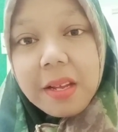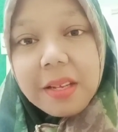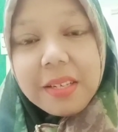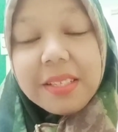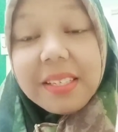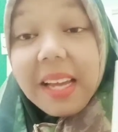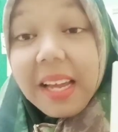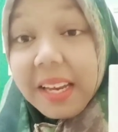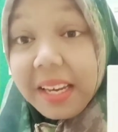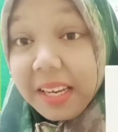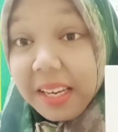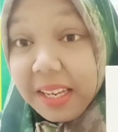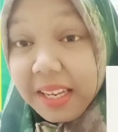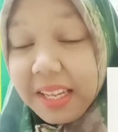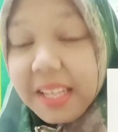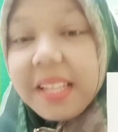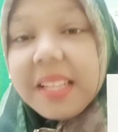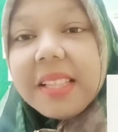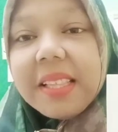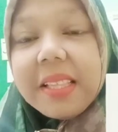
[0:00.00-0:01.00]

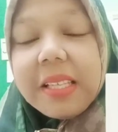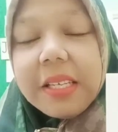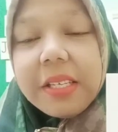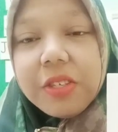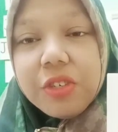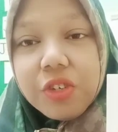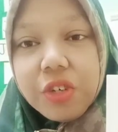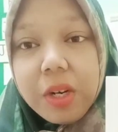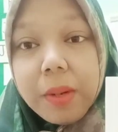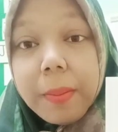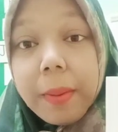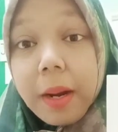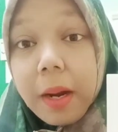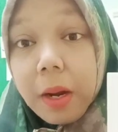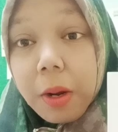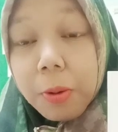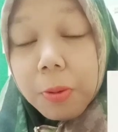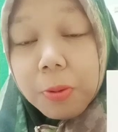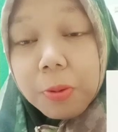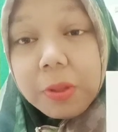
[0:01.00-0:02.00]
Jadi teacher
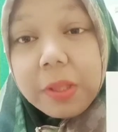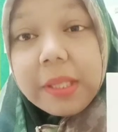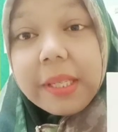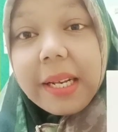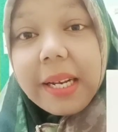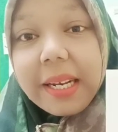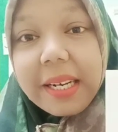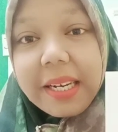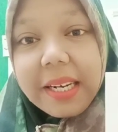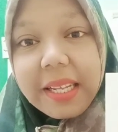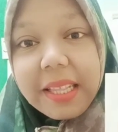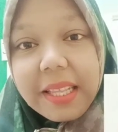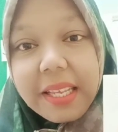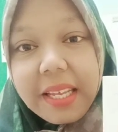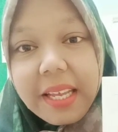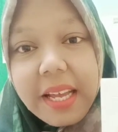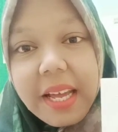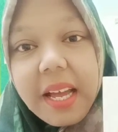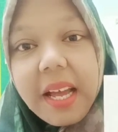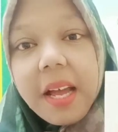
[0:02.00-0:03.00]
mau
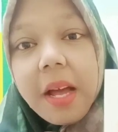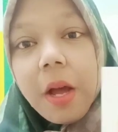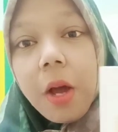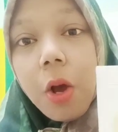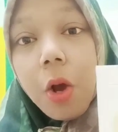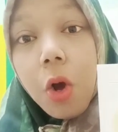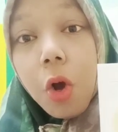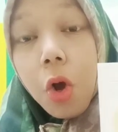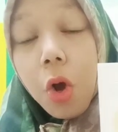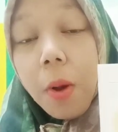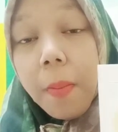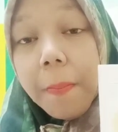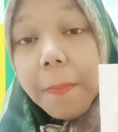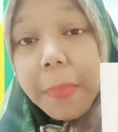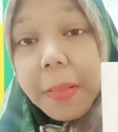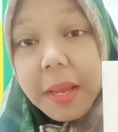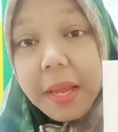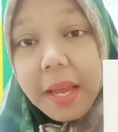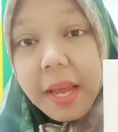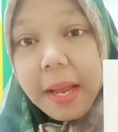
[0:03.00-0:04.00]
children-nya
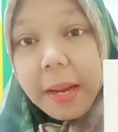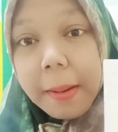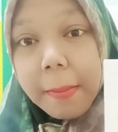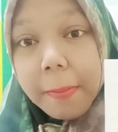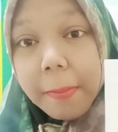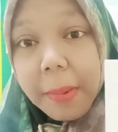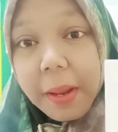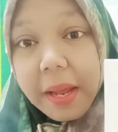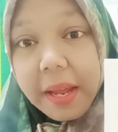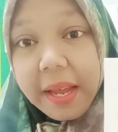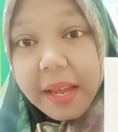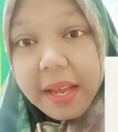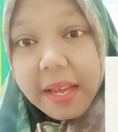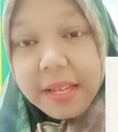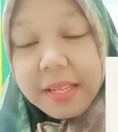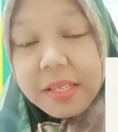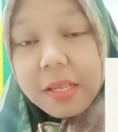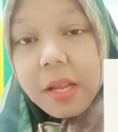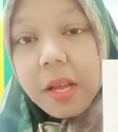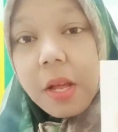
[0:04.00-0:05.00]
copy and
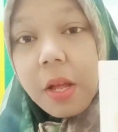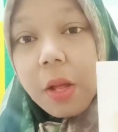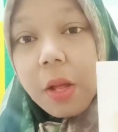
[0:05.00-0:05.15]
paste